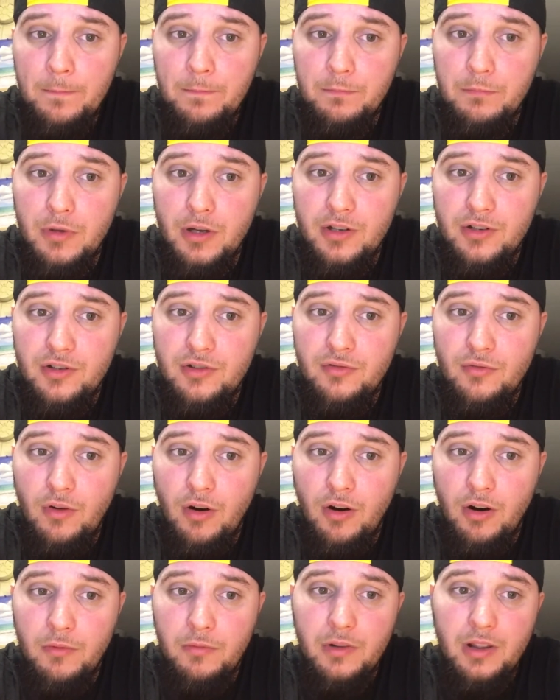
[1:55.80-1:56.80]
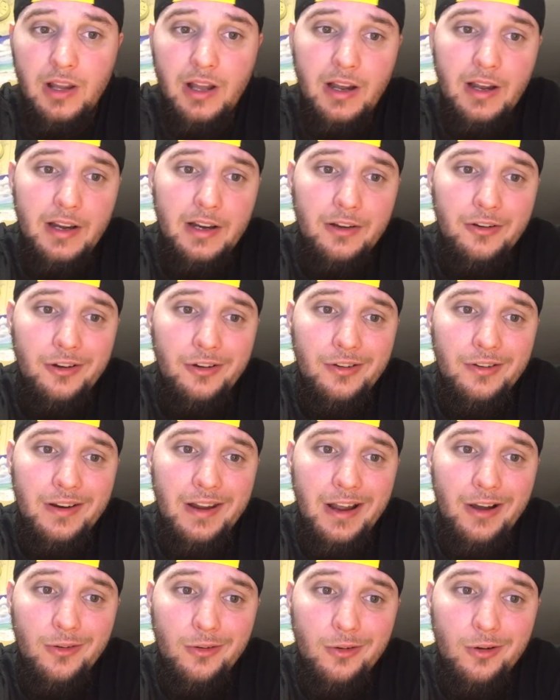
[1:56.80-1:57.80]
but you are relying on
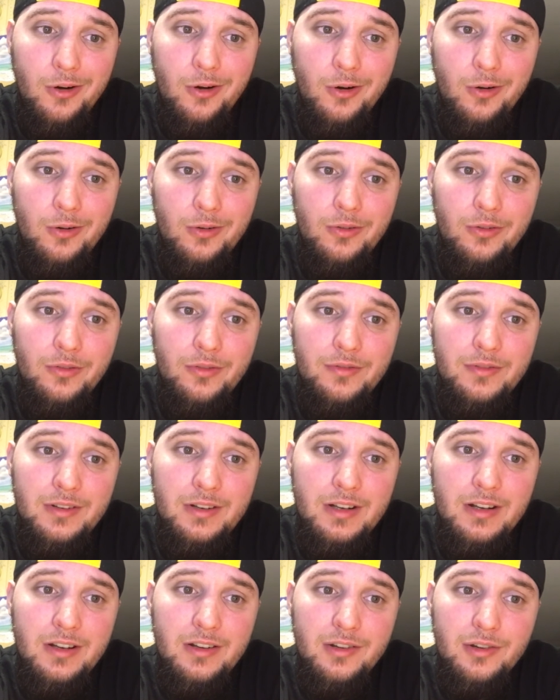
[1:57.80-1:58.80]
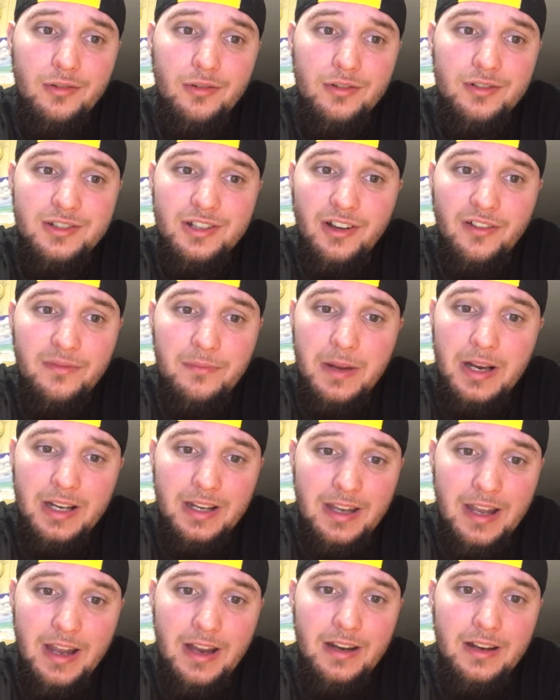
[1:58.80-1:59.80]
alcohol. You're
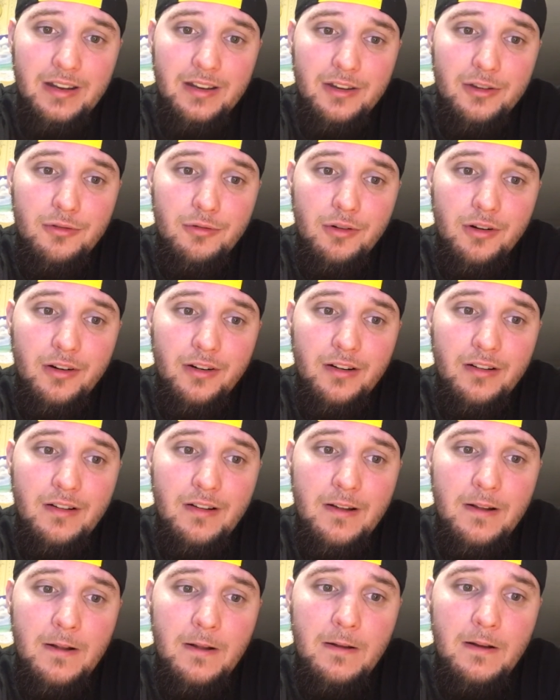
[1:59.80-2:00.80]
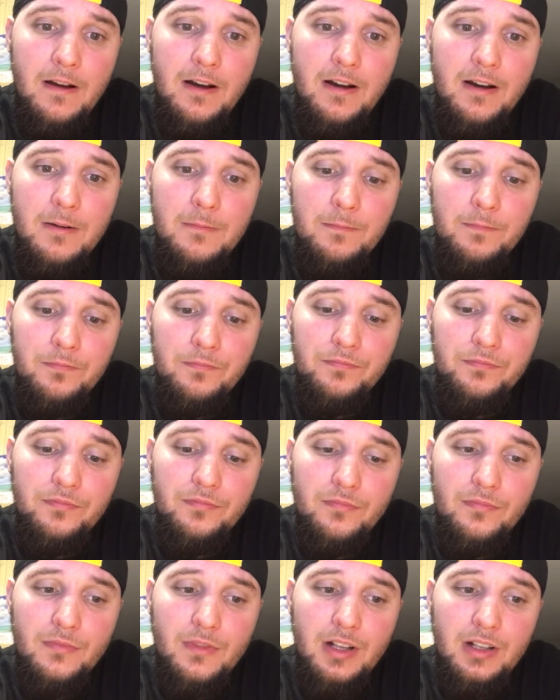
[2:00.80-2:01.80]
self-medicating. You are, um,
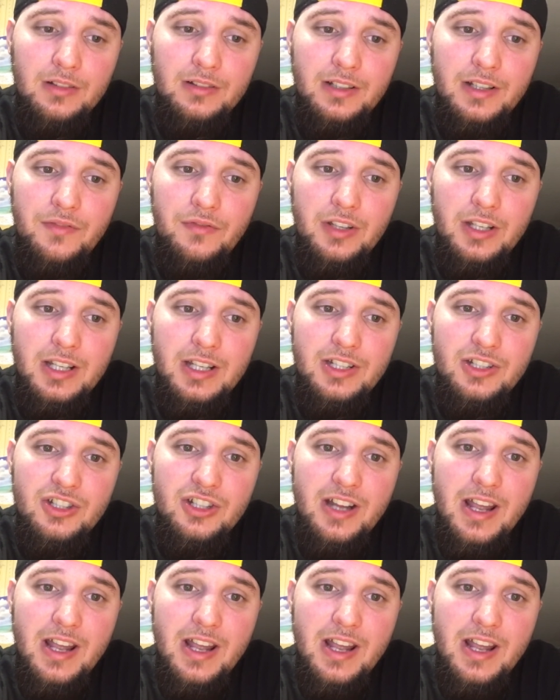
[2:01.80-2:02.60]
living each